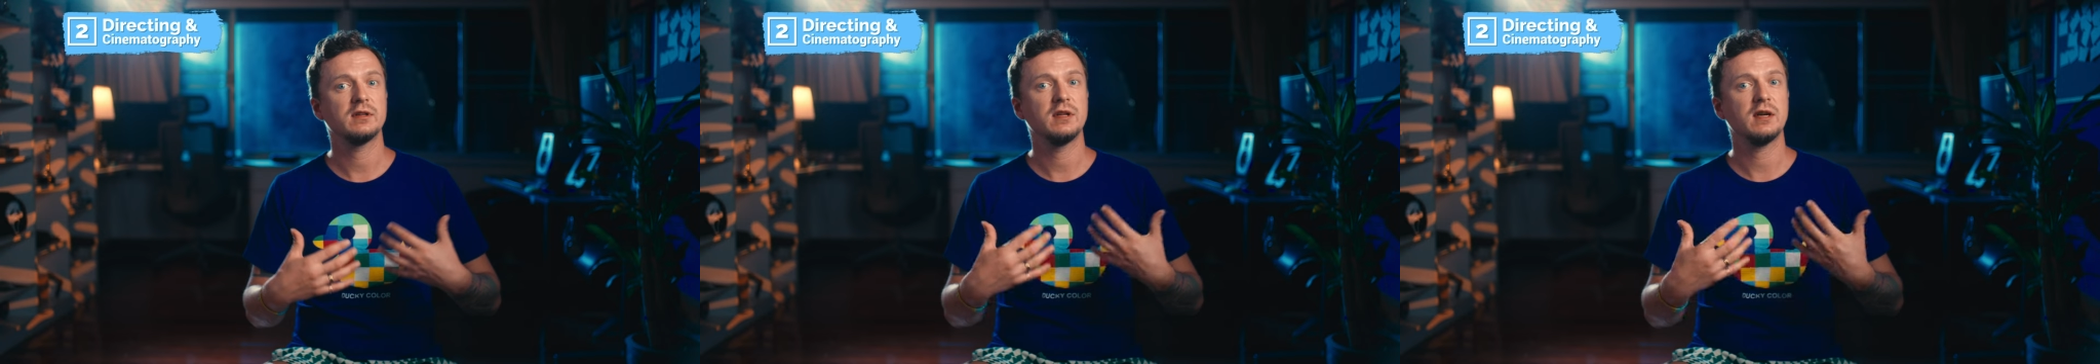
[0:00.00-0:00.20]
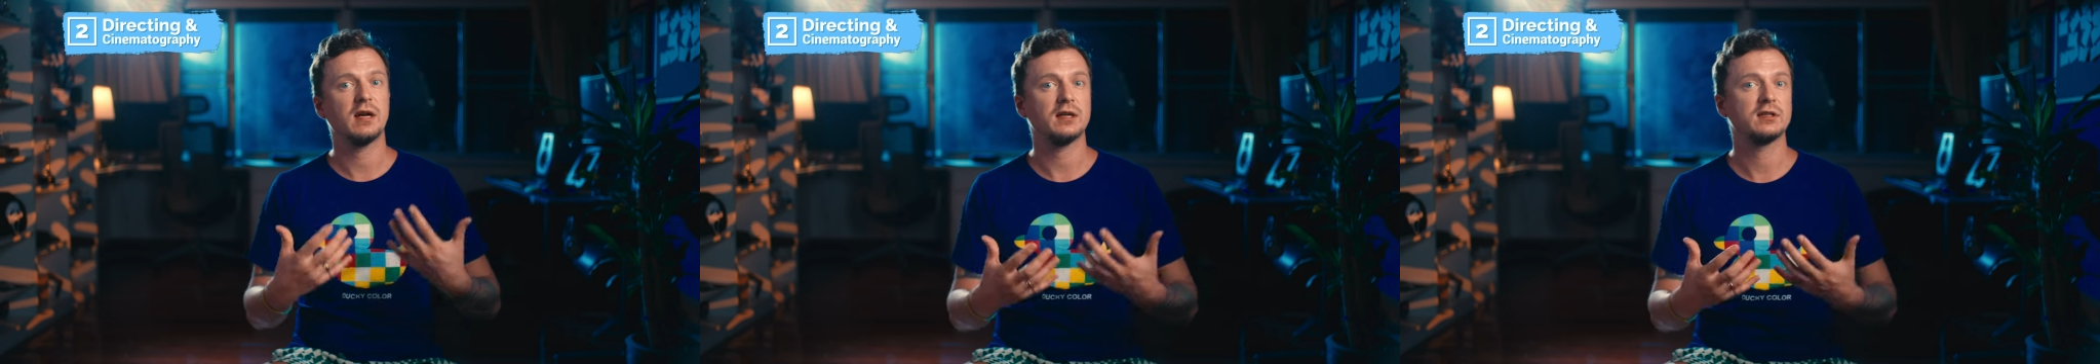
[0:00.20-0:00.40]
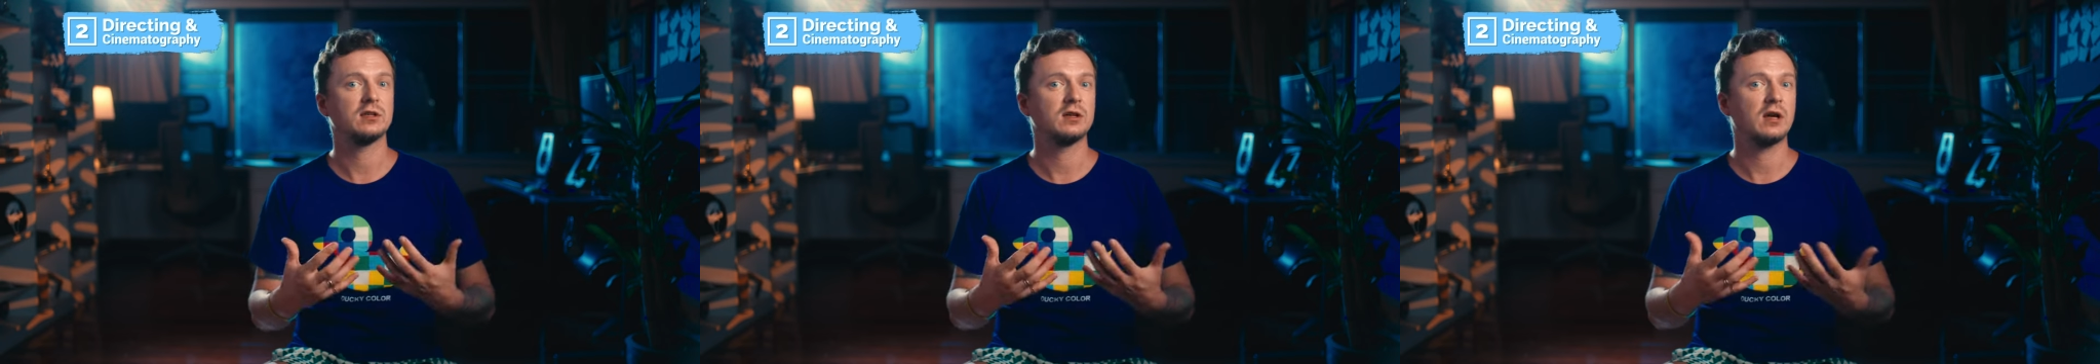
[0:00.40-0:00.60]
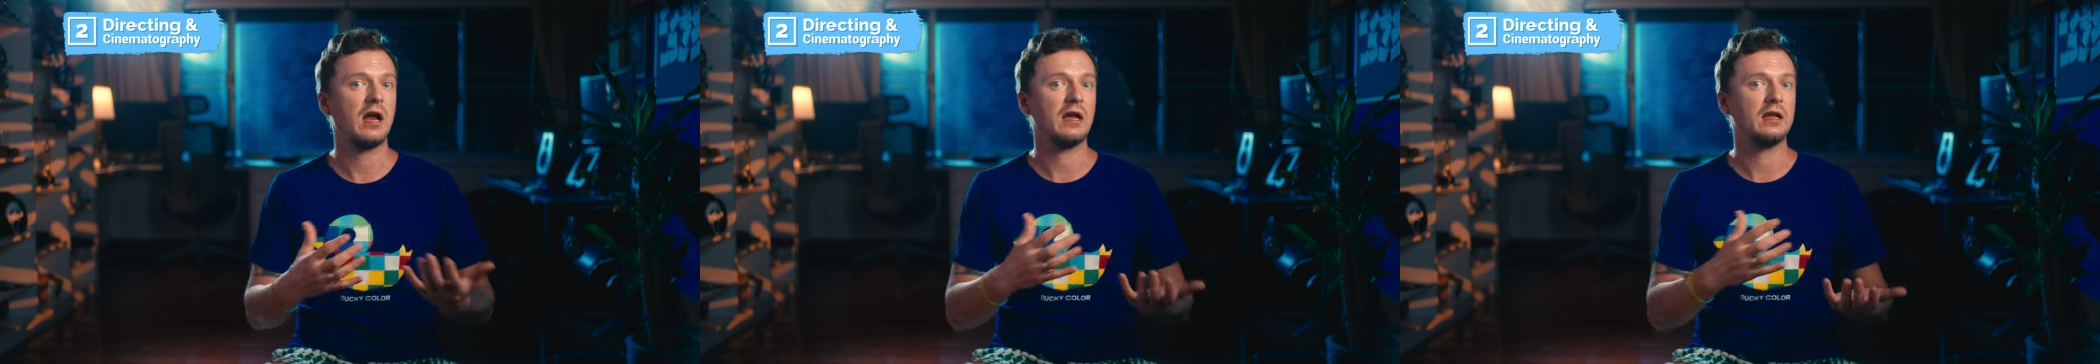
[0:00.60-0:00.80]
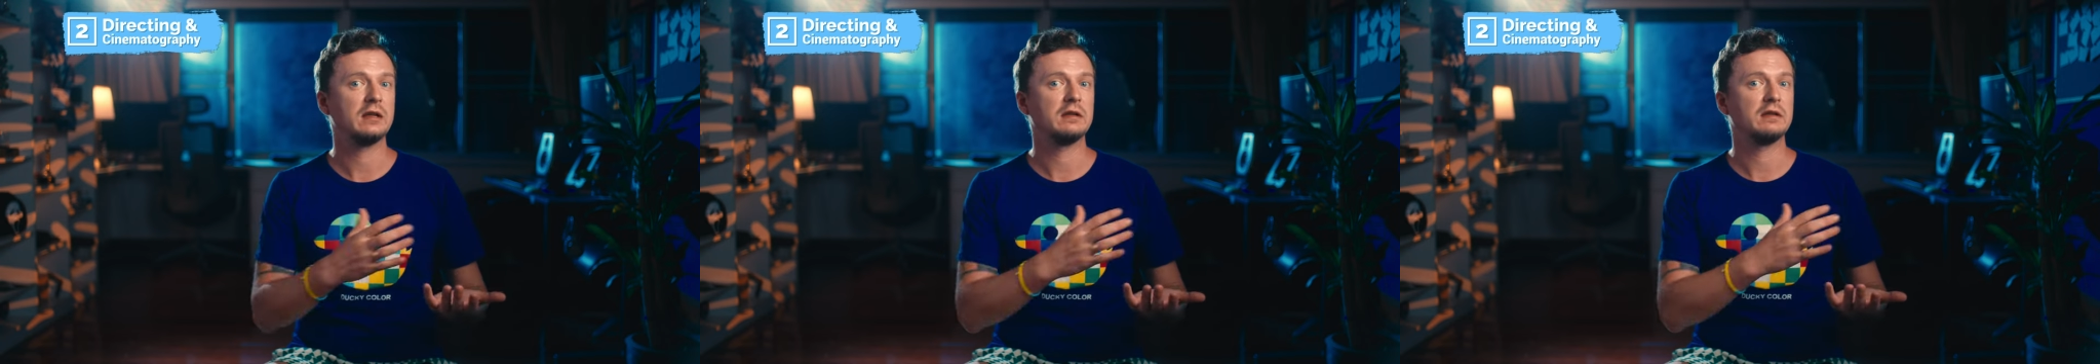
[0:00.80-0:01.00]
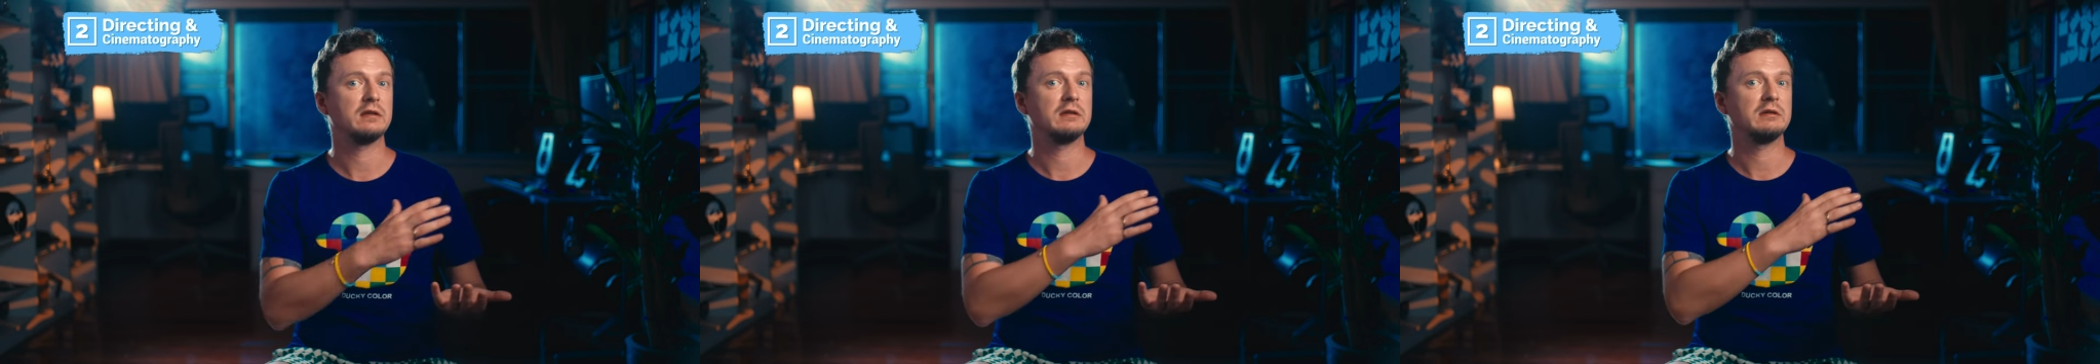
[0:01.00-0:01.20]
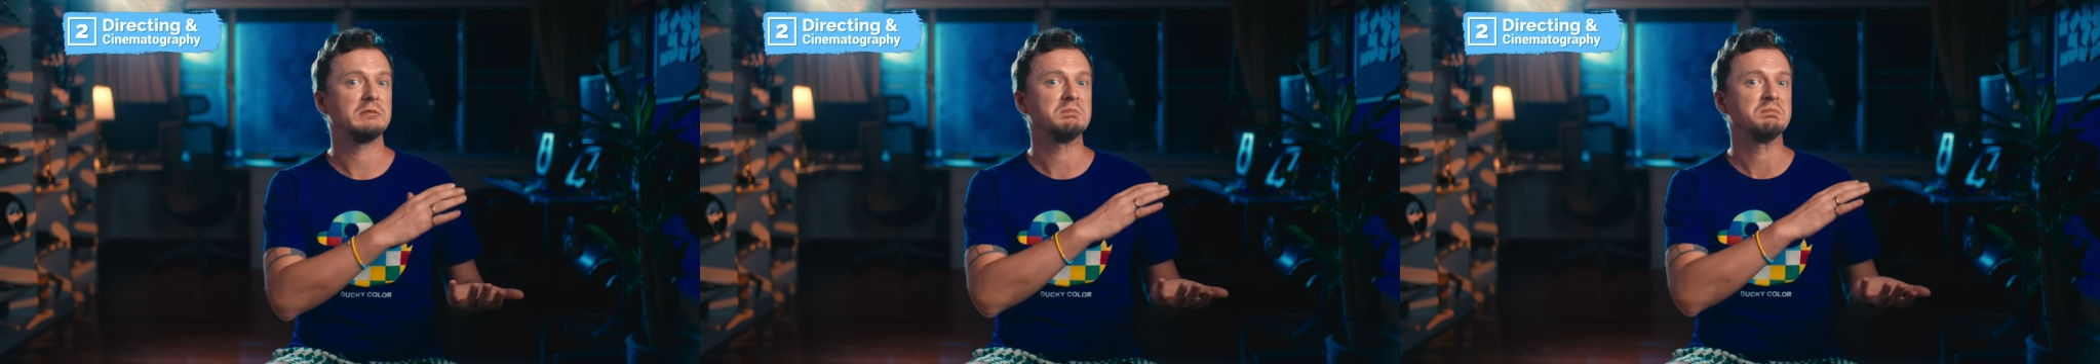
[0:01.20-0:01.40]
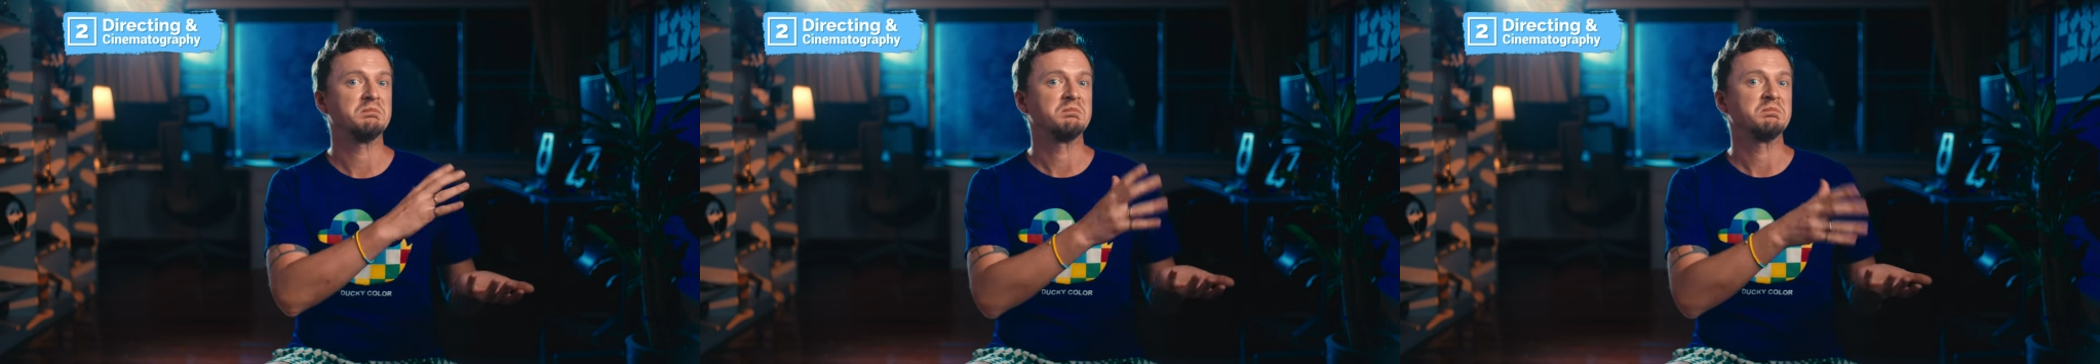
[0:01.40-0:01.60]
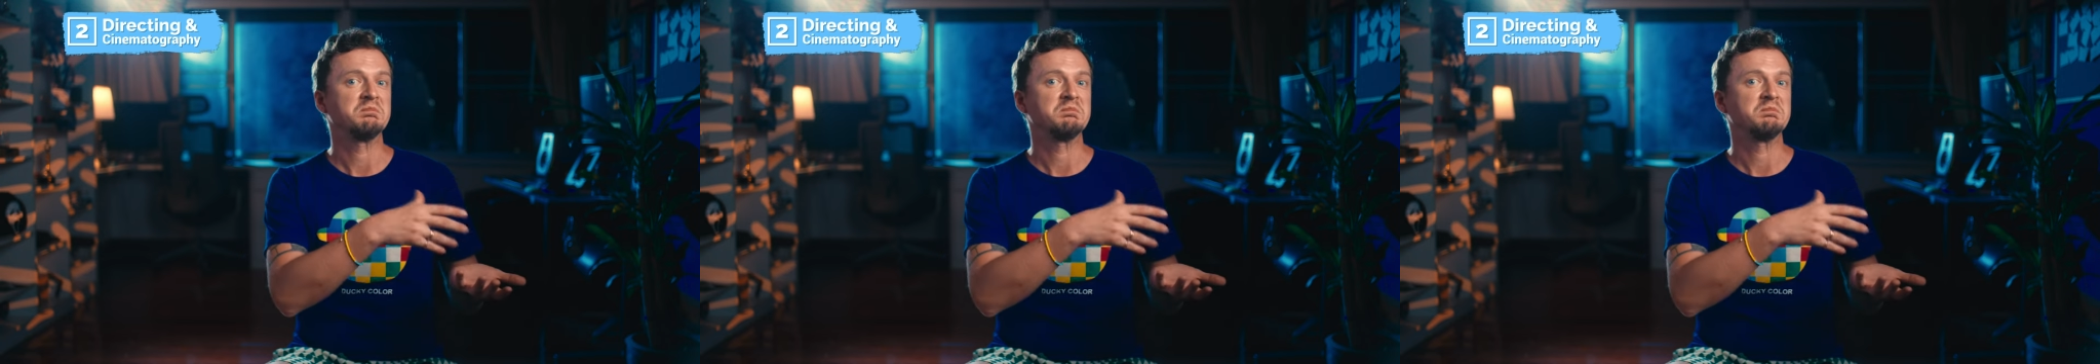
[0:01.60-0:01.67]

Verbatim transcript: director and um,